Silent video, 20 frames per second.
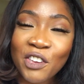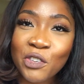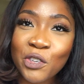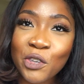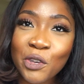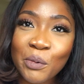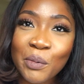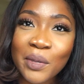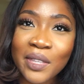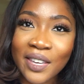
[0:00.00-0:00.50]

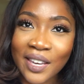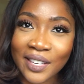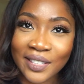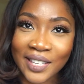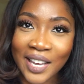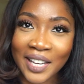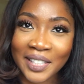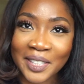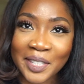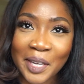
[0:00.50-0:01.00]
You were the
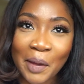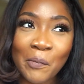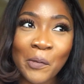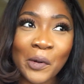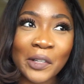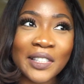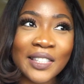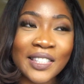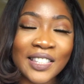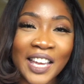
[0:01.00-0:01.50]
exact same
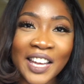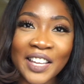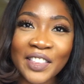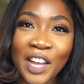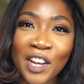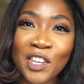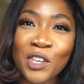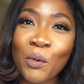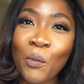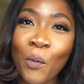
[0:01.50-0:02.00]
one saying
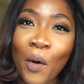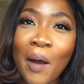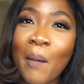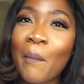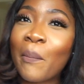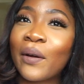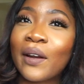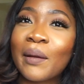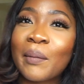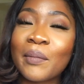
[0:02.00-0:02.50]
that you
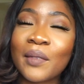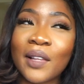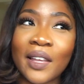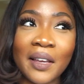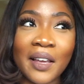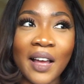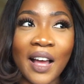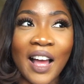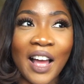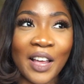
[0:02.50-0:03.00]
weren't
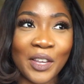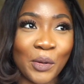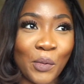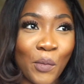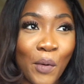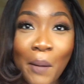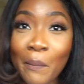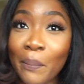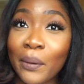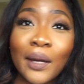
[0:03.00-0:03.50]

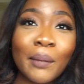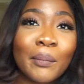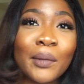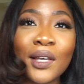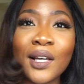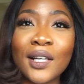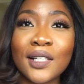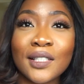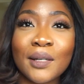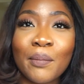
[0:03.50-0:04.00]
putting me
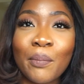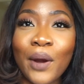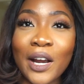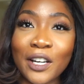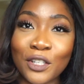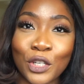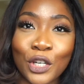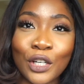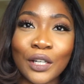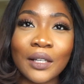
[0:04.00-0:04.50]
under
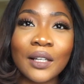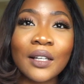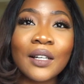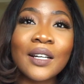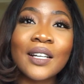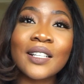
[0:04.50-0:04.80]
pressure